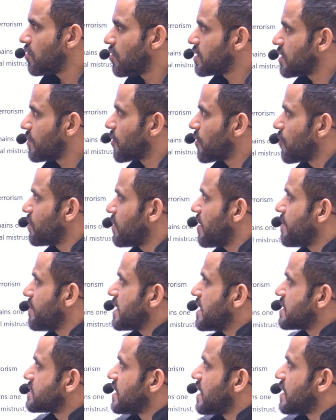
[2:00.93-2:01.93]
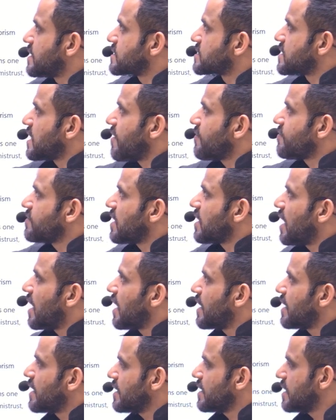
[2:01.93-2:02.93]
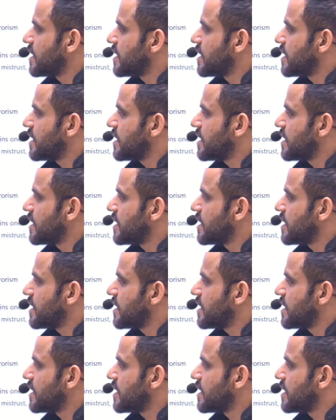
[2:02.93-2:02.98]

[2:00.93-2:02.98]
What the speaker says: the problem is that SAFTA